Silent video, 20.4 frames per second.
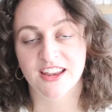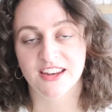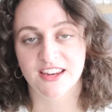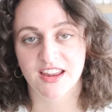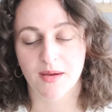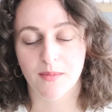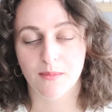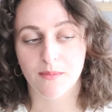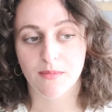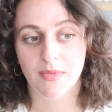
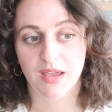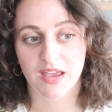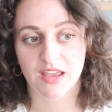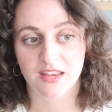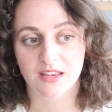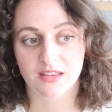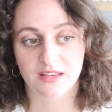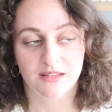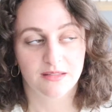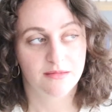that
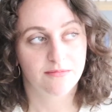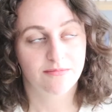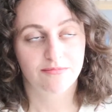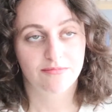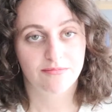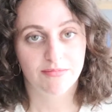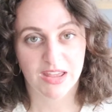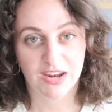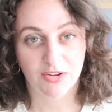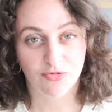made
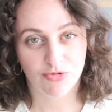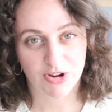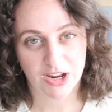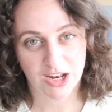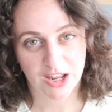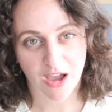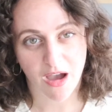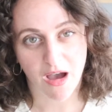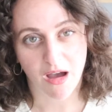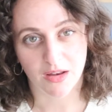it
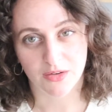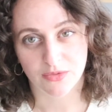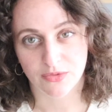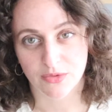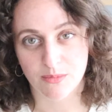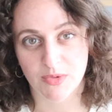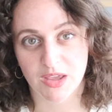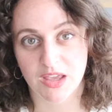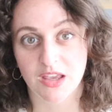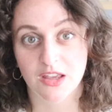really hard for
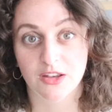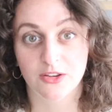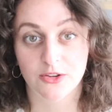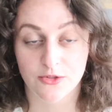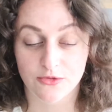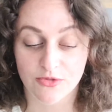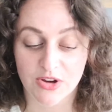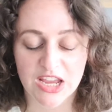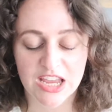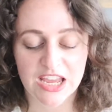me
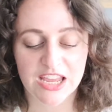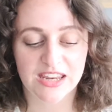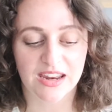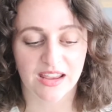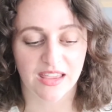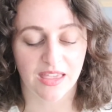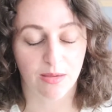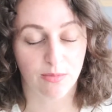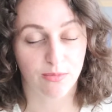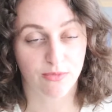to read
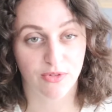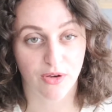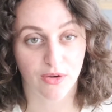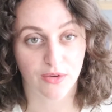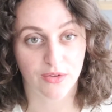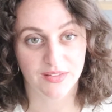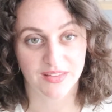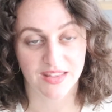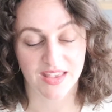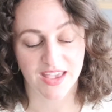and keep
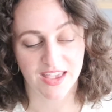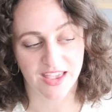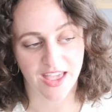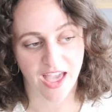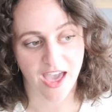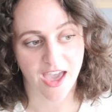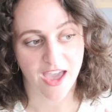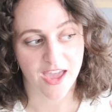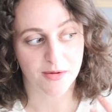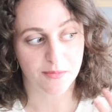focusing,
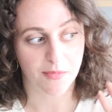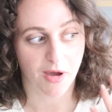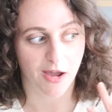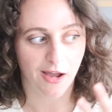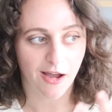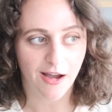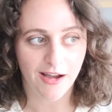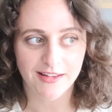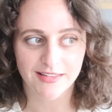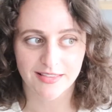and my
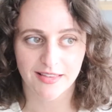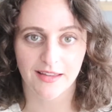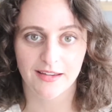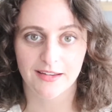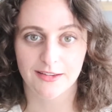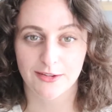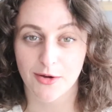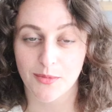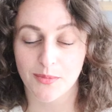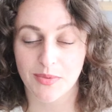
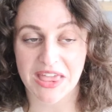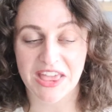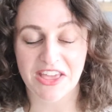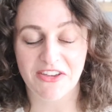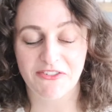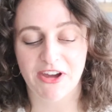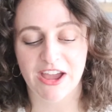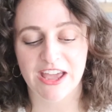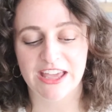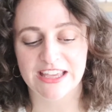eyesight not being
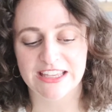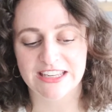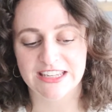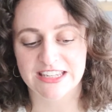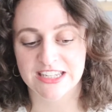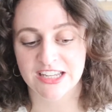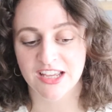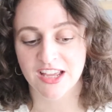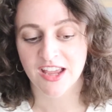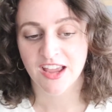
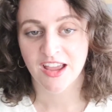great.